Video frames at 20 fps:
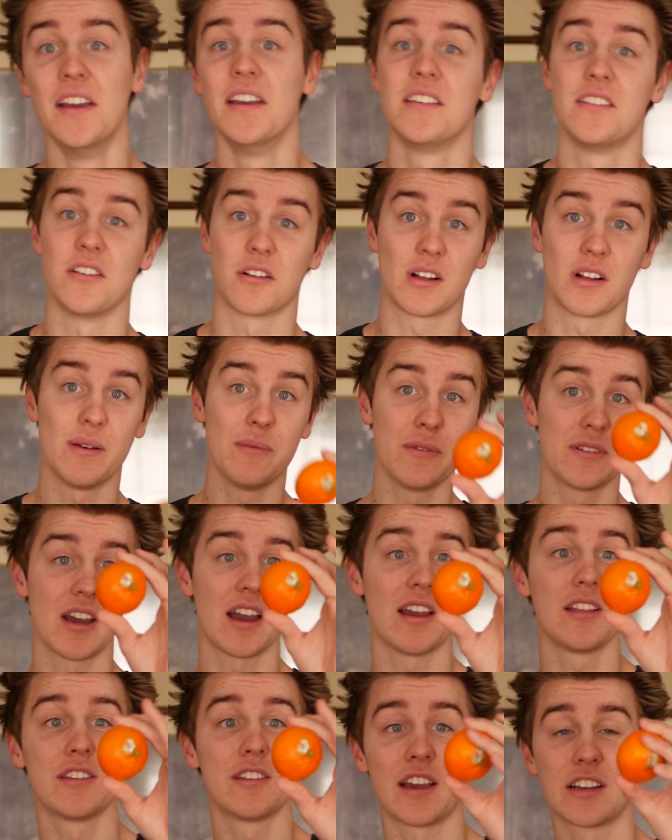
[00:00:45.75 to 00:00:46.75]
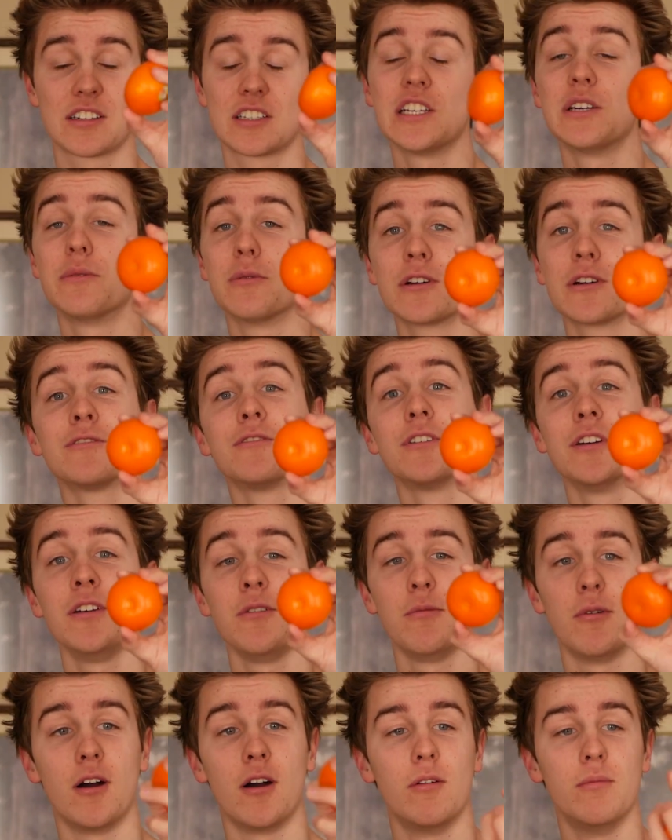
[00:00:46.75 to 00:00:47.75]
So clementines actually work really
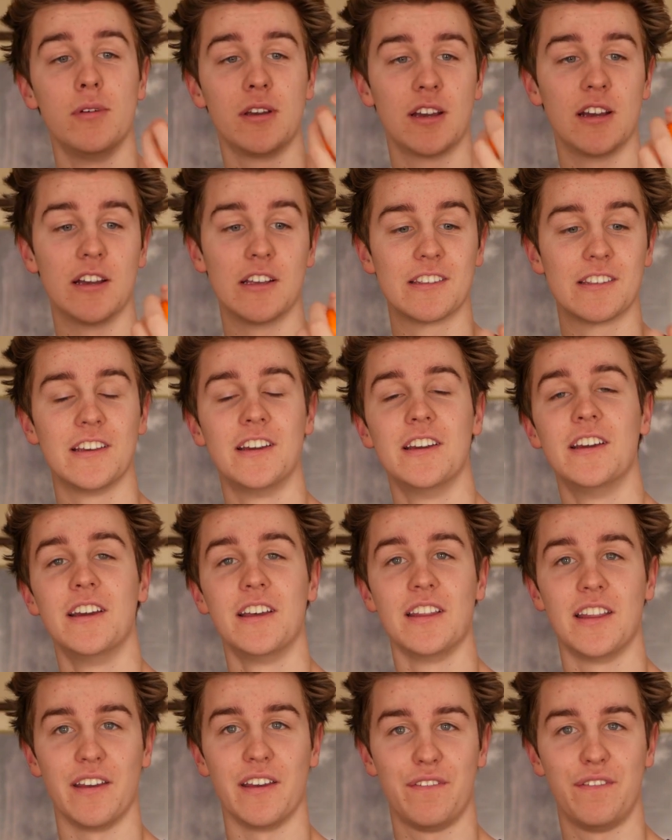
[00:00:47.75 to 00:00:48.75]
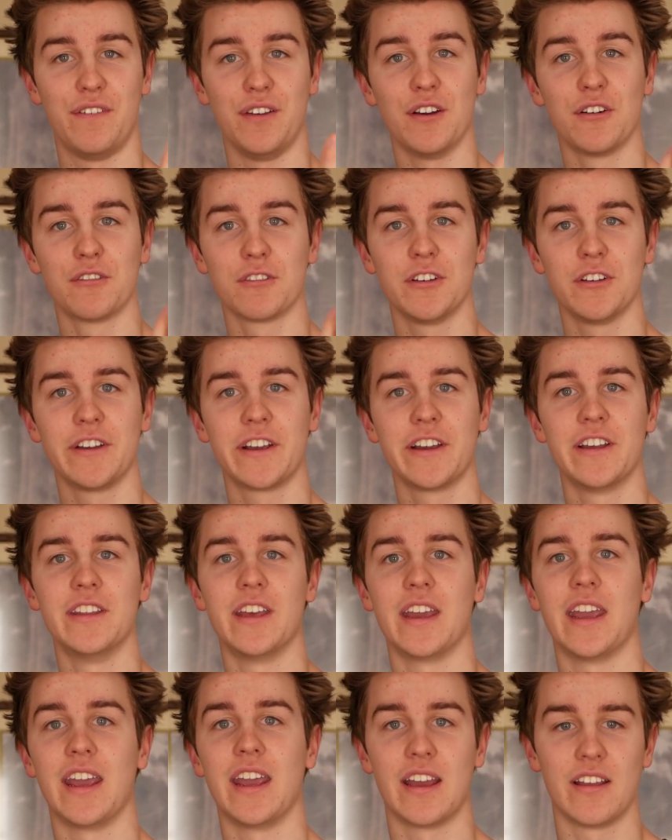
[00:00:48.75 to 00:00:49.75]
well because they feel really good in the
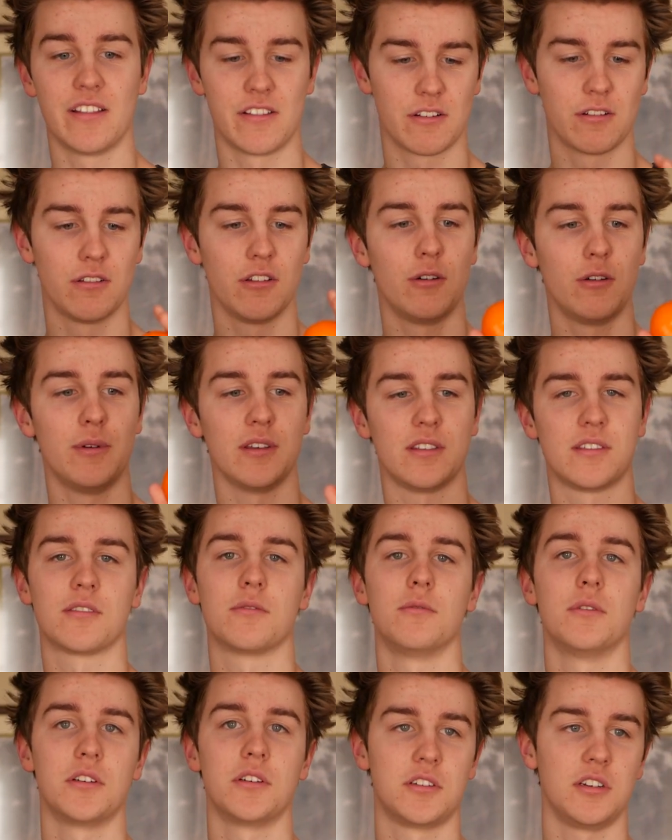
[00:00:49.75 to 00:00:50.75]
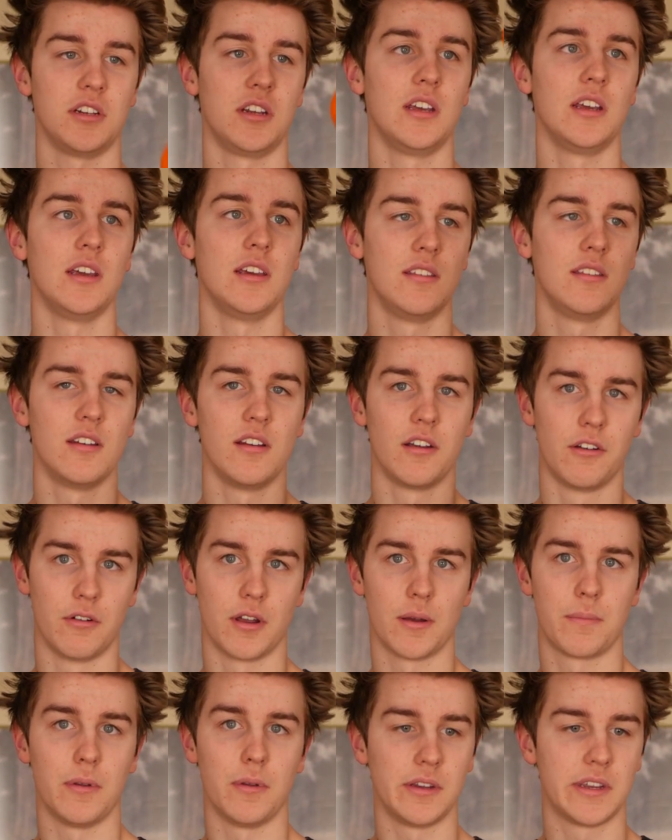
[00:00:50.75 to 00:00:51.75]
hand. They're a little bit squishy, easy to
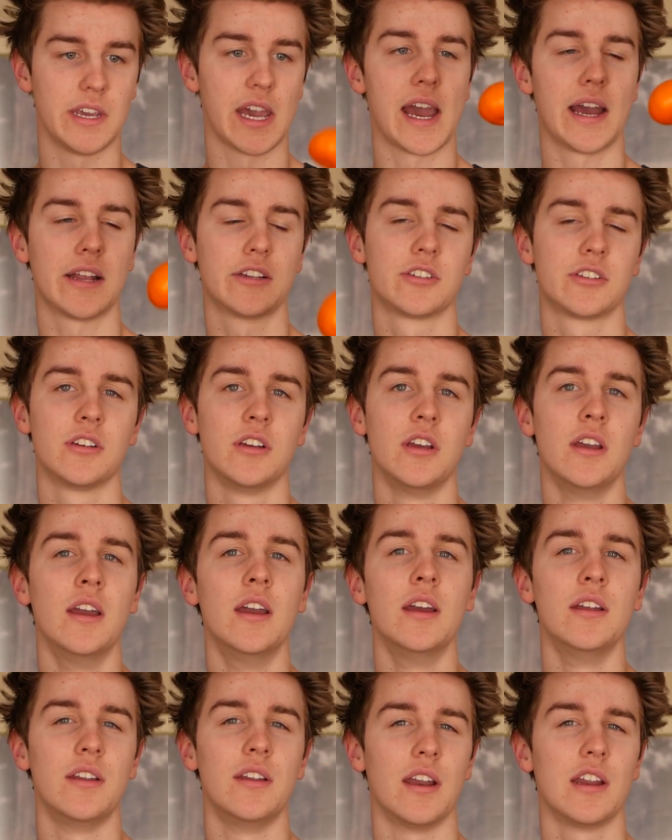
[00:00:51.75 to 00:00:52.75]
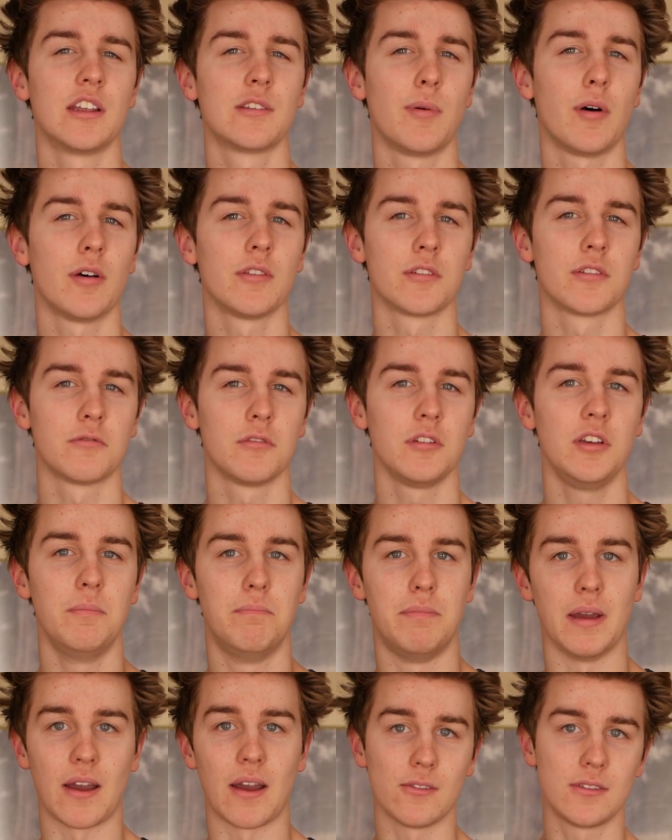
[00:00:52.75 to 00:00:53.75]
grip and catch. Tennis balls are really
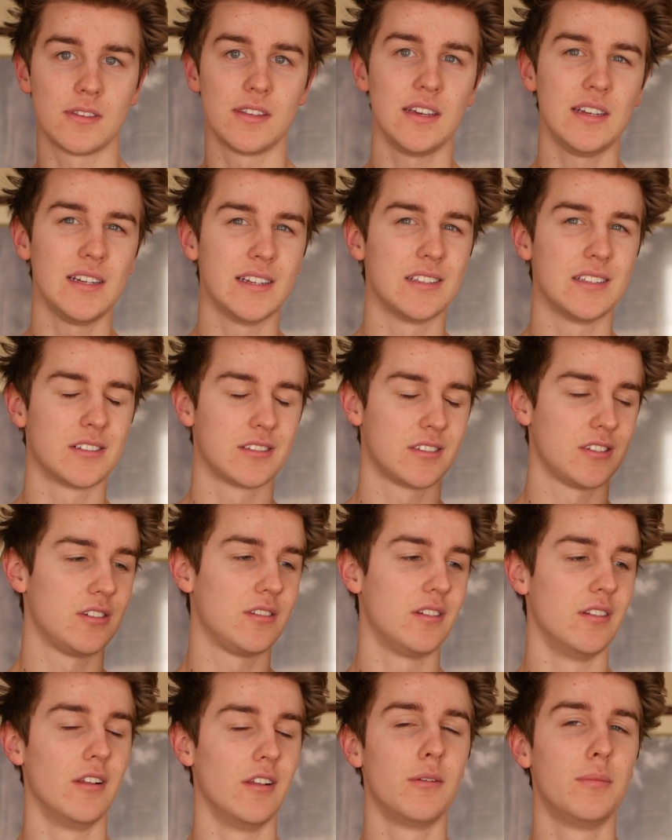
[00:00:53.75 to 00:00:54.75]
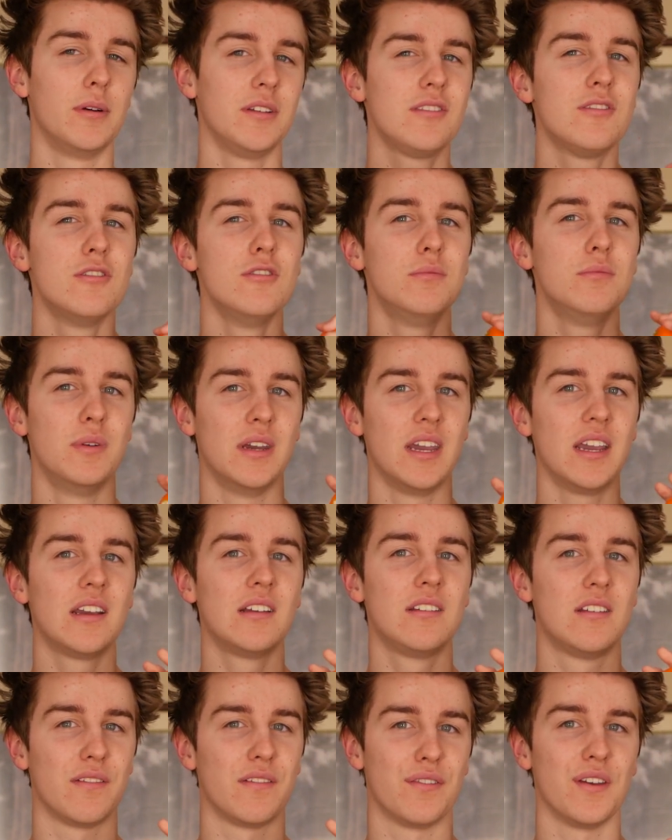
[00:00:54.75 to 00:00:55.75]
bouncy and they're a little bit too
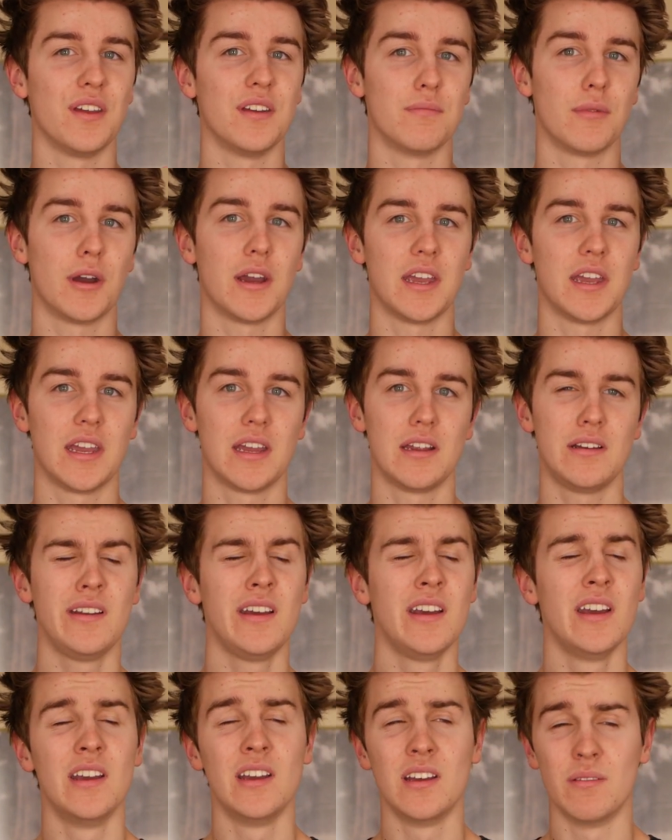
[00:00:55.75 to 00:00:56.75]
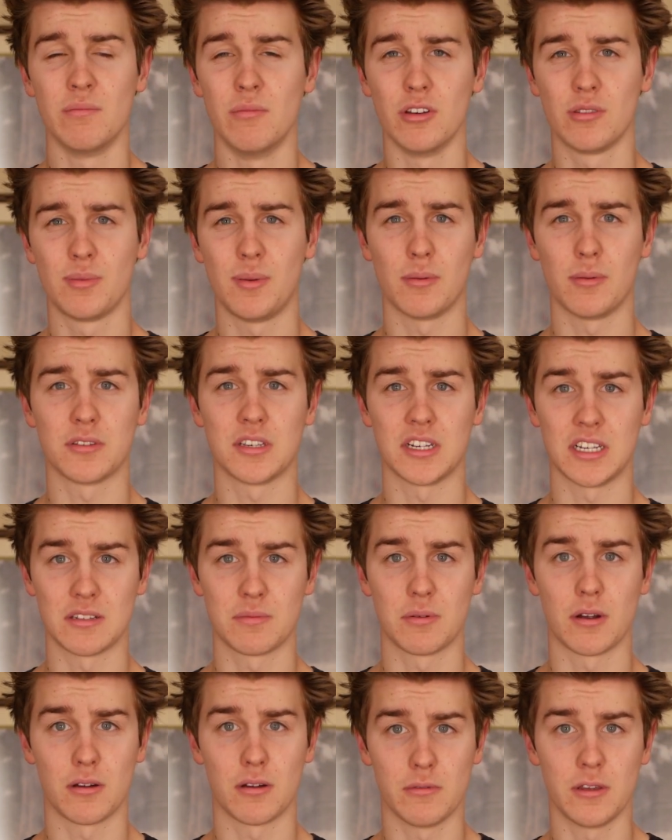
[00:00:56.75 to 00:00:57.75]
big to fit in my hand. Most people's hands
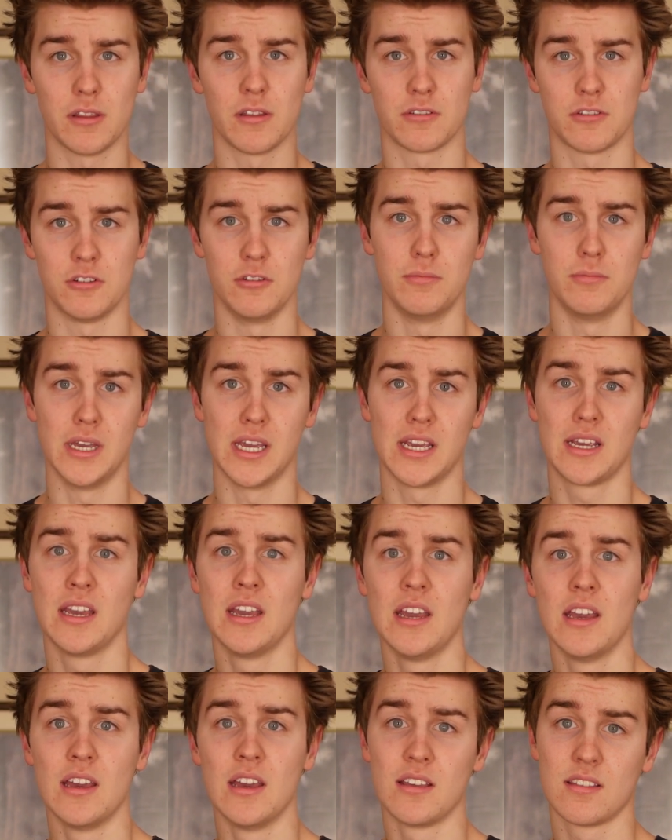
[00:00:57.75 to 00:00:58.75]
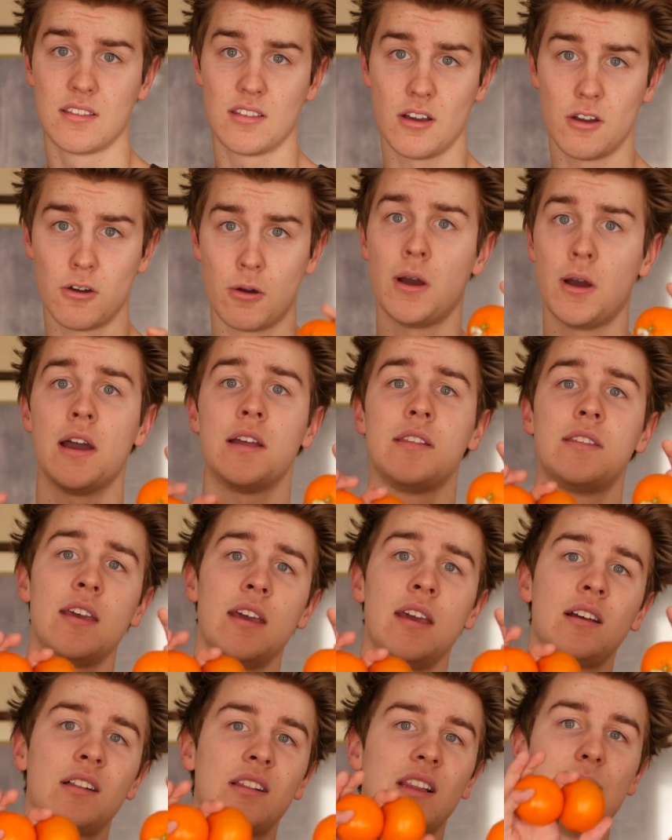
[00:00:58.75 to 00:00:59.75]
probably they're too big. So I'd
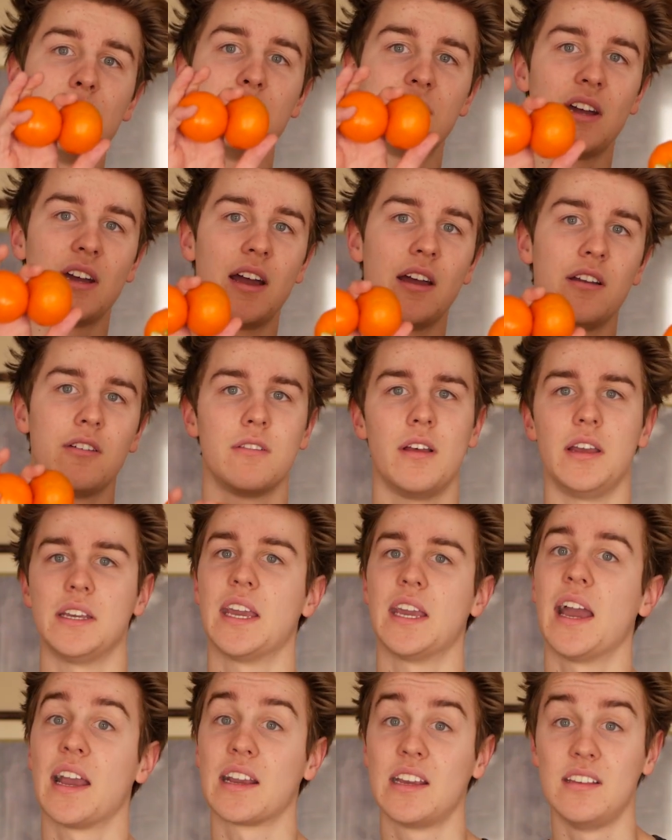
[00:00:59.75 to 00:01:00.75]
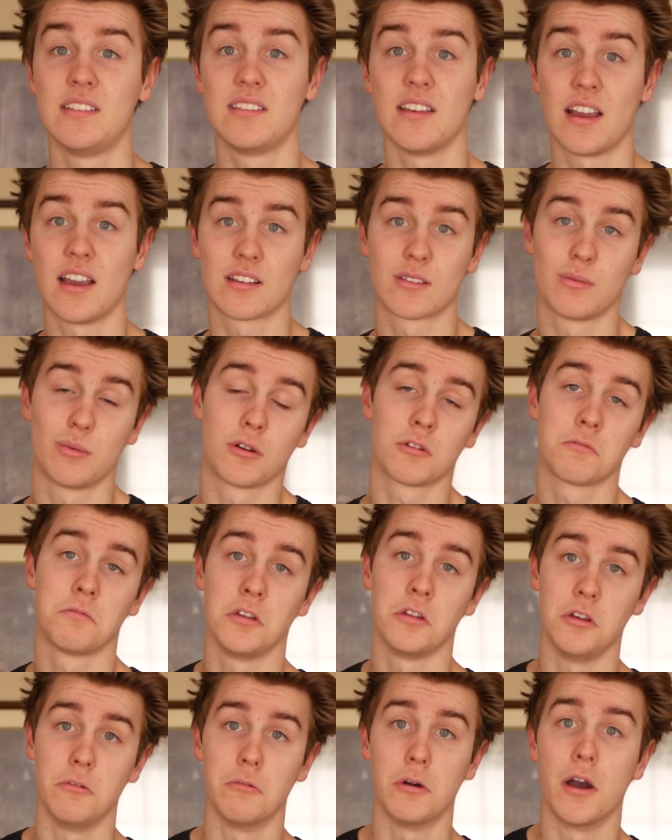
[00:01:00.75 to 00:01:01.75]
say clementine or like khaki sacks work
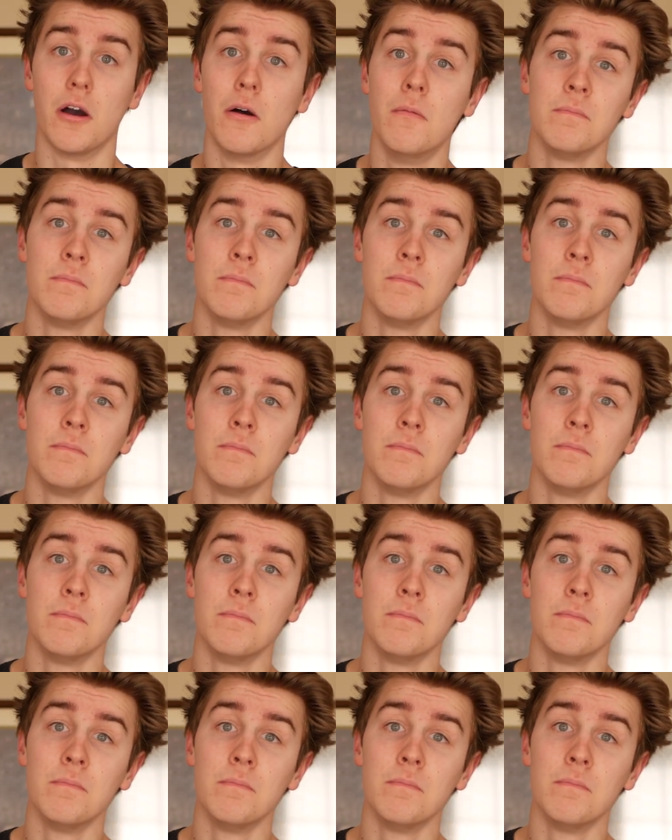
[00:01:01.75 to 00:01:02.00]
really well.